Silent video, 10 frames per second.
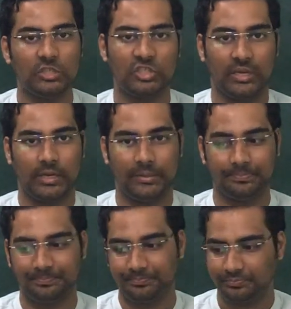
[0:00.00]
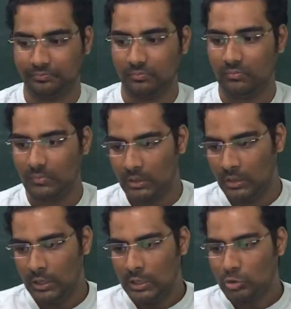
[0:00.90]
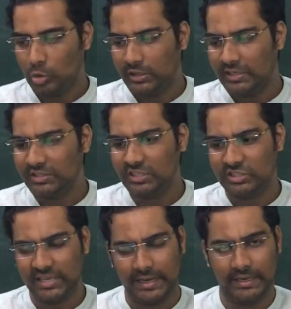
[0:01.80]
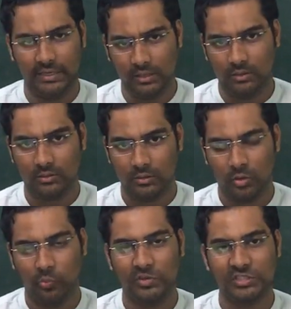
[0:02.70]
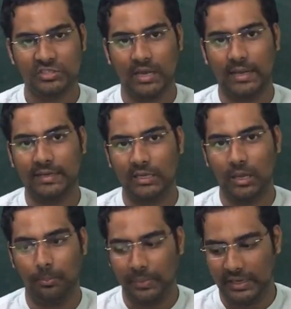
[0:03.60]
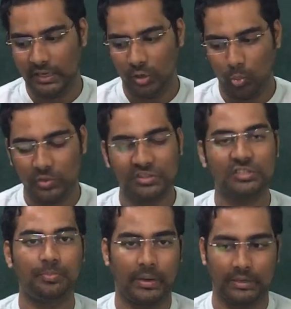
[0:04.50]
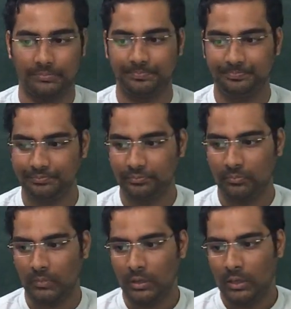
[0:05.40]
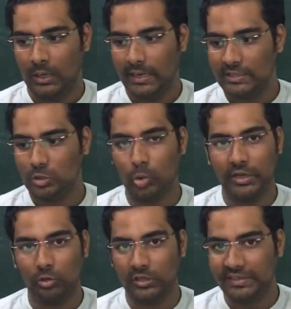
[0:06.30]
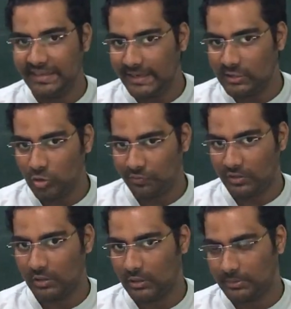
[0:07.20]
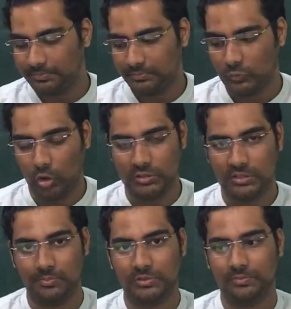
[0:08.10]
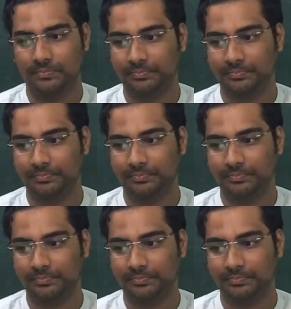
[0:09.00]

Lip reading: in Chennai? So there is a chain which is connecting me with this pen. Let's look into the details of the concept.